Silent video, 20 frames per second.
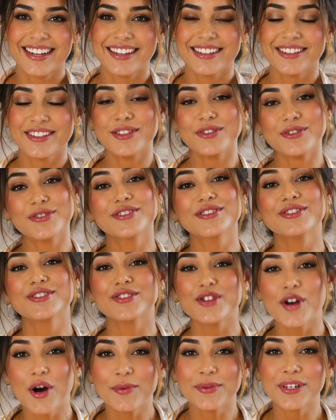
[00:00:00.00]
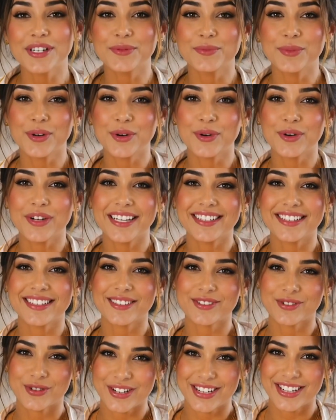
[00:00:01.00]
There's so much beauty in these
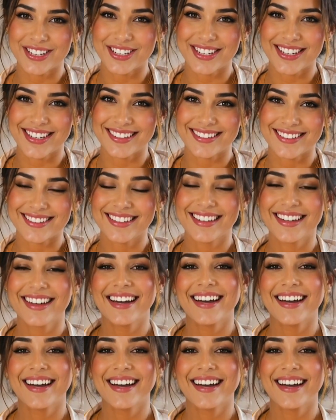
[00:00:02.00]
traditions.